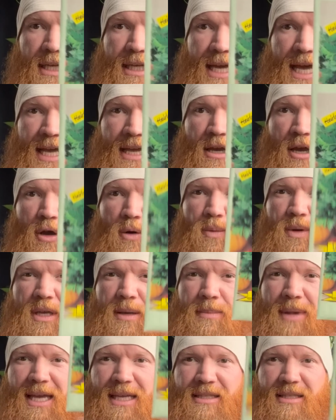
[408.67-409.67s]
okay? We
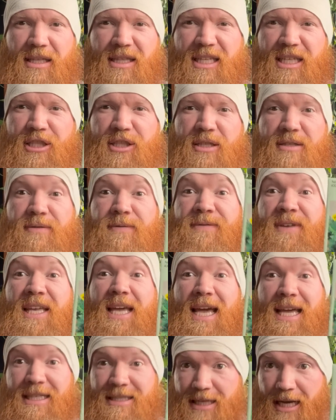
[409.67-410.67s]
can make delicious
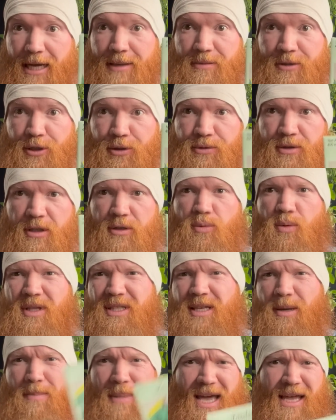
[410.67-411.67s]
V8 type juices with
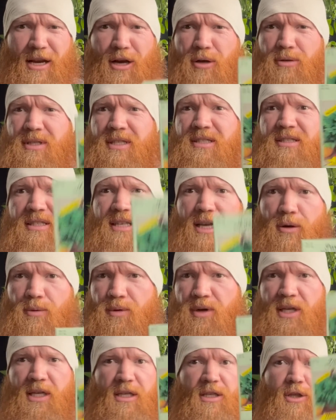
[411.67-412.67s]
tomatoes and
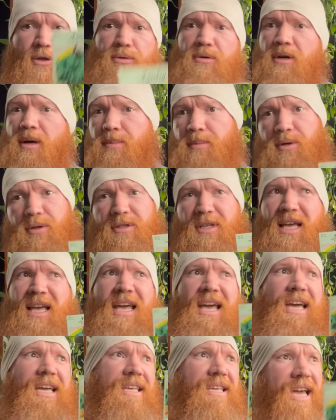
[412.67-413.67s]
celery and cucumbers
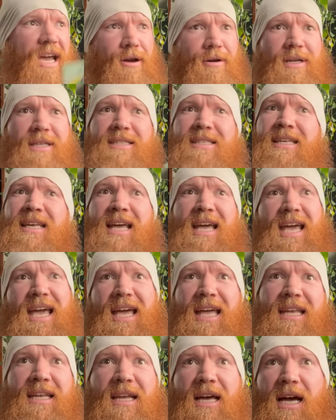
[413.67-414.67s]
and carrots
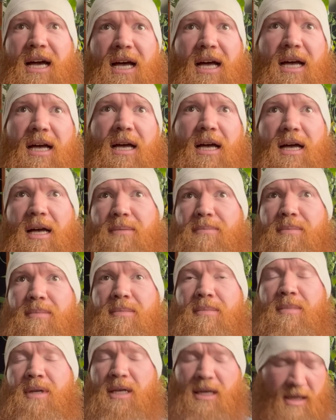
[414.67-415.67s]
and uh, um,
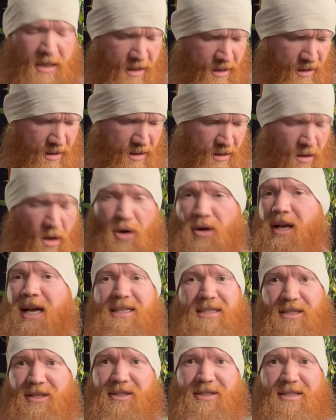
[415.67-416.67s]
all
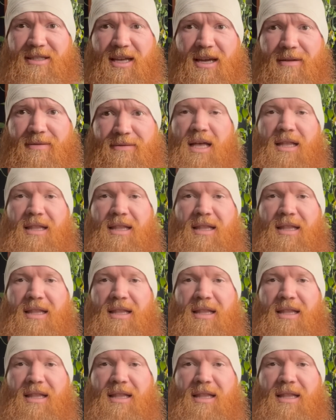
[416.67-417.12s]
kinds of good stuff.